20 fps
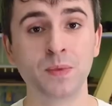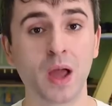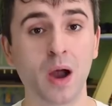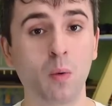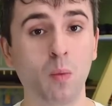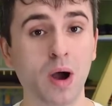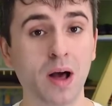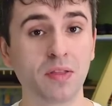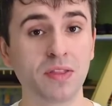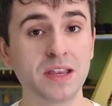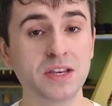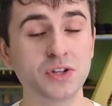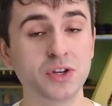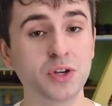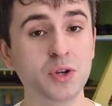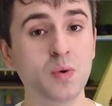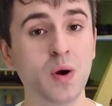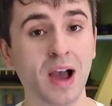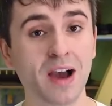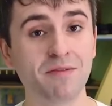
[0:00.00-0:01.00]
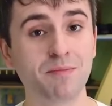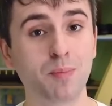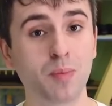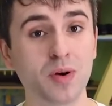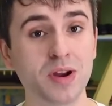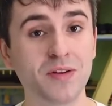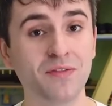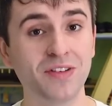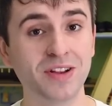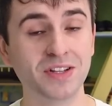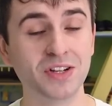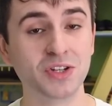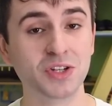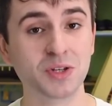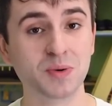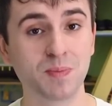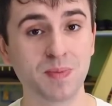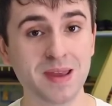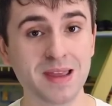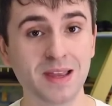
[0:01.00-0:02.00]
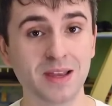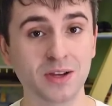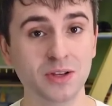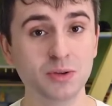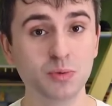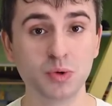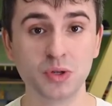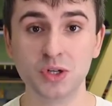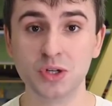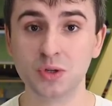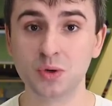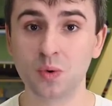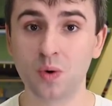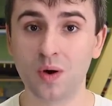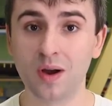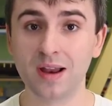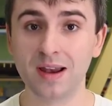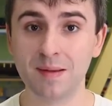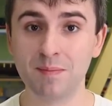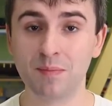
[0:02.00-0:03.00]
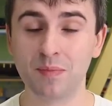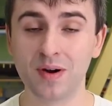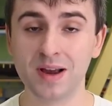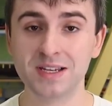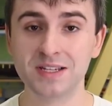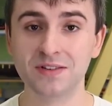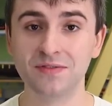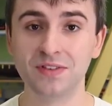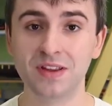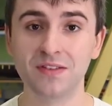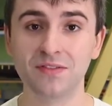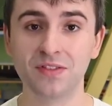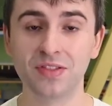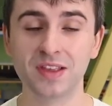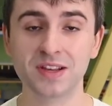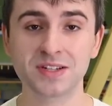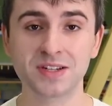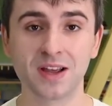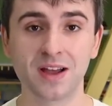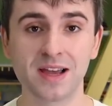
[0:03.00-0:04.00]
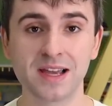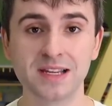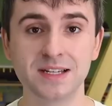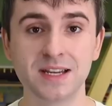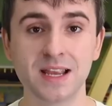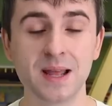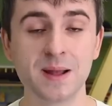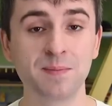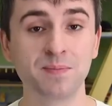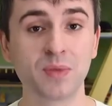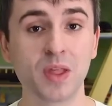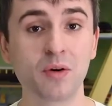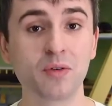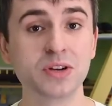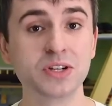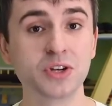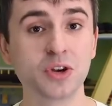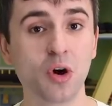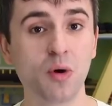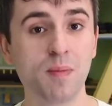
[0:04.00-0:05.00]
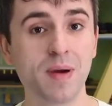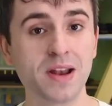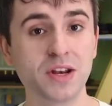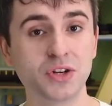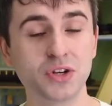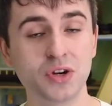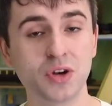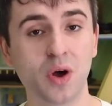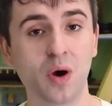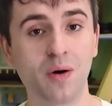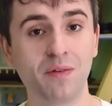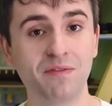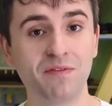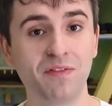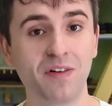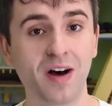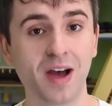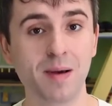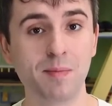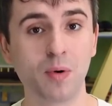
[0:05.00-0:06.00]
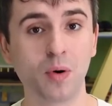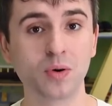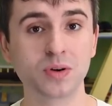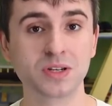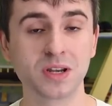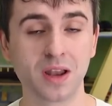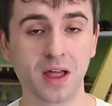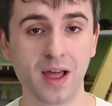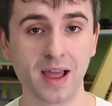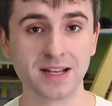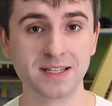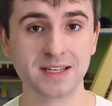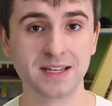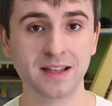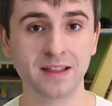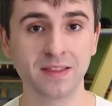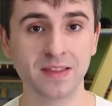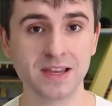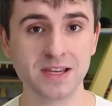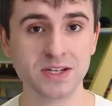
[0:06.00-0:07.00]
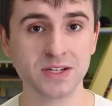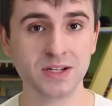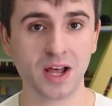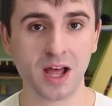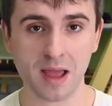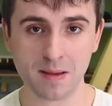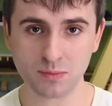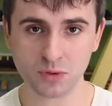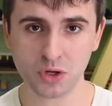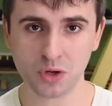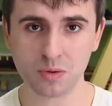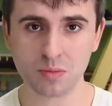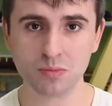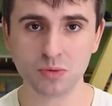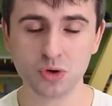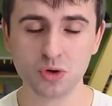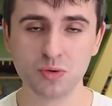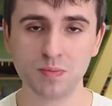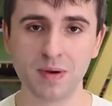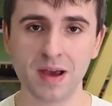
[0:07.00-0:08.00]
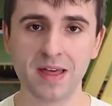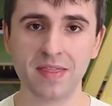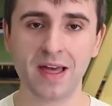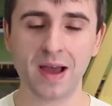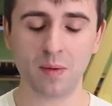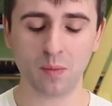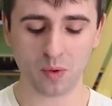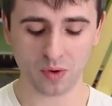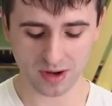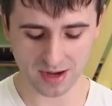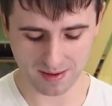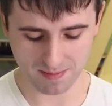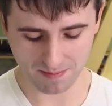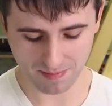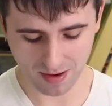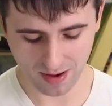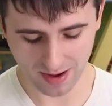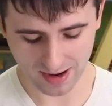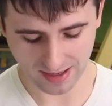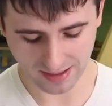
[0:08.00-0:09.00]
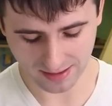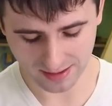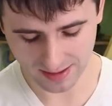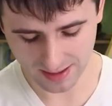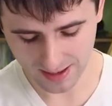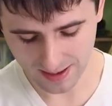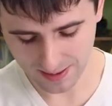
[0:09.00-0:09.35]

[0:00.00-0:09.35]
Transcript: and while these do have pre-fitted speakers, which is quite impressive given the size, there is no mention of firebox lighting this time, so do bear that one in mind.